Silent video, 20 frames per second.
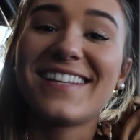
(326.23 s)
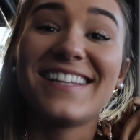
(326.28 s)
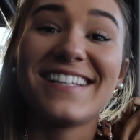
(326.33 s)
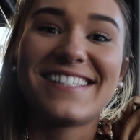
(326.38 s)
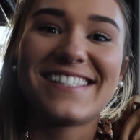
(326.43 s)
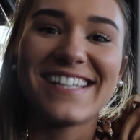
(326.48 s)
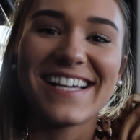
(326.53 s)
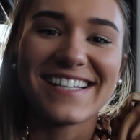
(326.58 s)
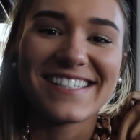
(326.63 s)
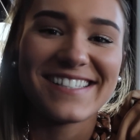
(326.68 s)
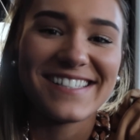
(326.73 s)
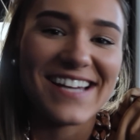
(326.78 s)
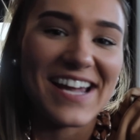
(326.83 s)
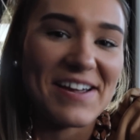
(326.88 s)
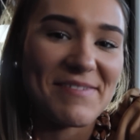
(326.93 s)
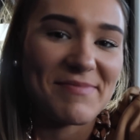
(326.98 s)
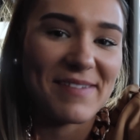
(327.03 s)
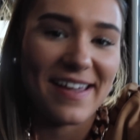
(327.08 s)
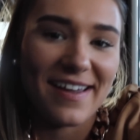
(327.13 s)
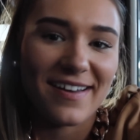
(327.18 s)
the sex
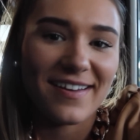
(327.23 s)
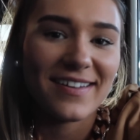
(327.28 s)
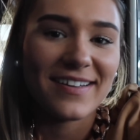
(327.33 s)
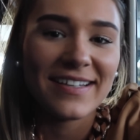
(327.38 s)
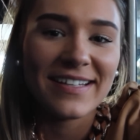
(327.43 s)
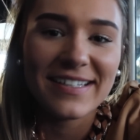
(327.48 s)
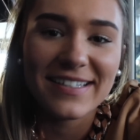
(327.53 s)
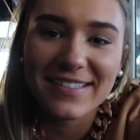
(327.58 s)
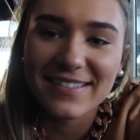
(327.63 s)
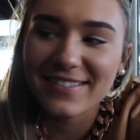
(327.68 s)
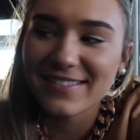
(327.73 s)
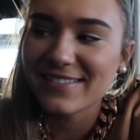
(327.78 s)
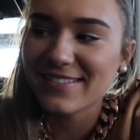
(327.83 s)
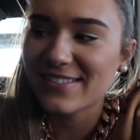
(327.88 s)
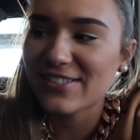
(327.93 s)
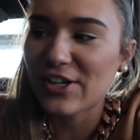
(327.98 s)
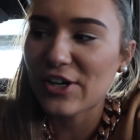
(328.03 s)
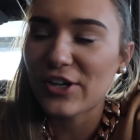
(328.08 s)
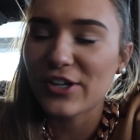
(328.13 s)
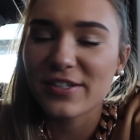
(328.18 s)
tape now.
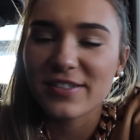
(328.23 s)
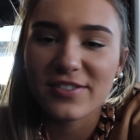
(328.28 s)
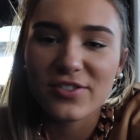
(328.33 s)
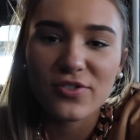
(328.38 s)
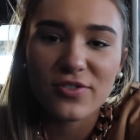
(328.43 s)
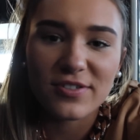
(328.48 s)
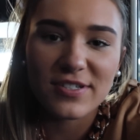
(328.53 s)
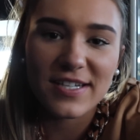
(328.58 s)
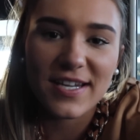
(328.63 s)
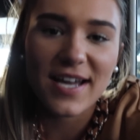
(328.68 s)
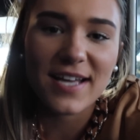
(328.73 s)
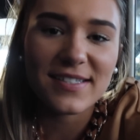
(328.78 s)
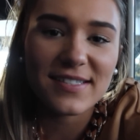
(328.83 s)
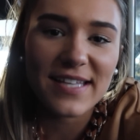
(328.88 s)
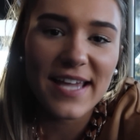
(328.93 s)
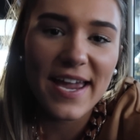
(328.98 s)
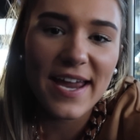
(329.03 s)
So talk to you guys